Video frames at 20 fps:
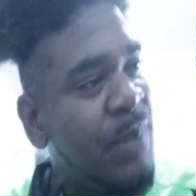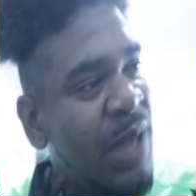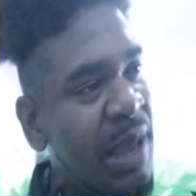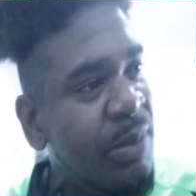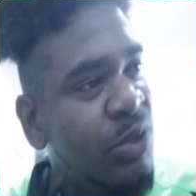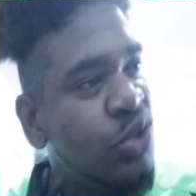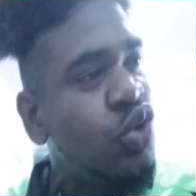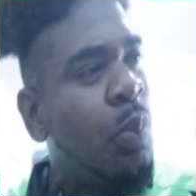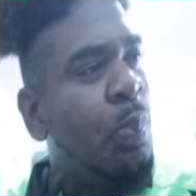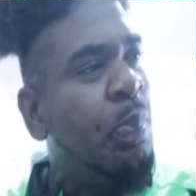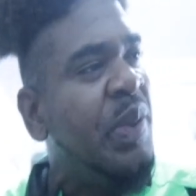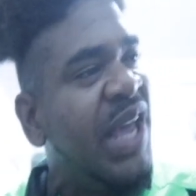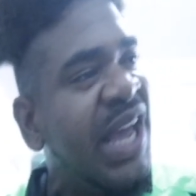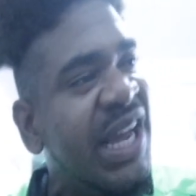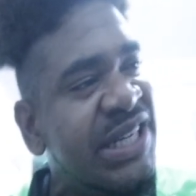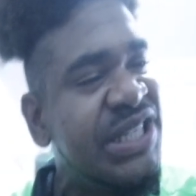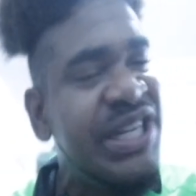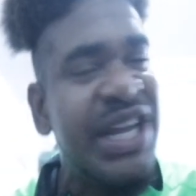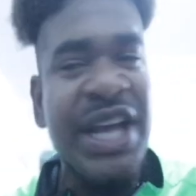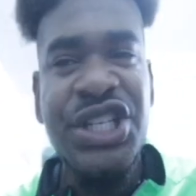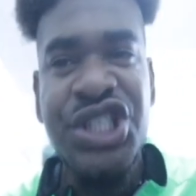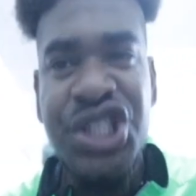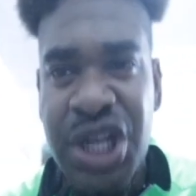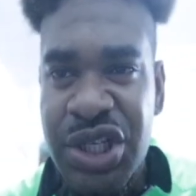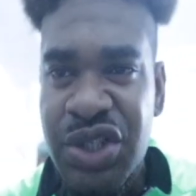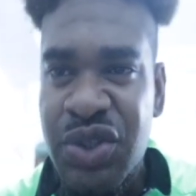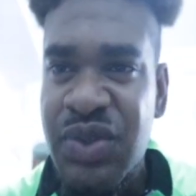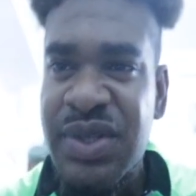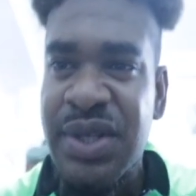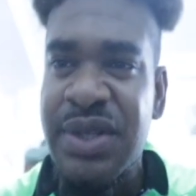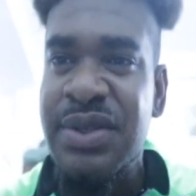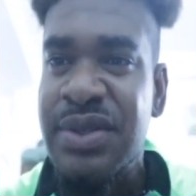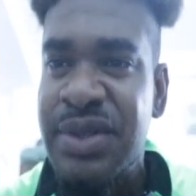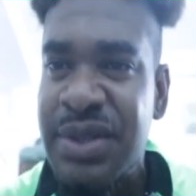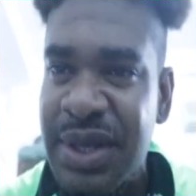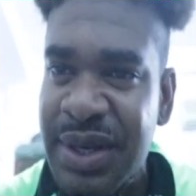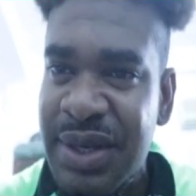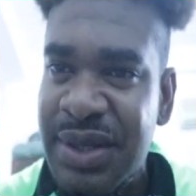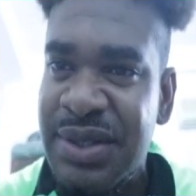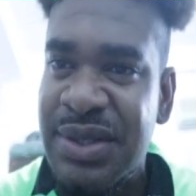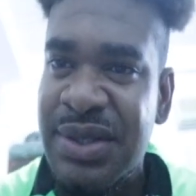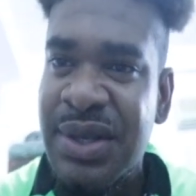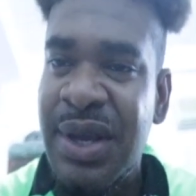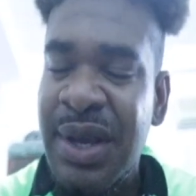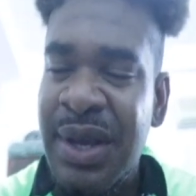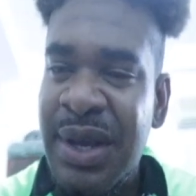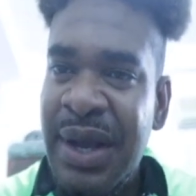able to pay attention to certain things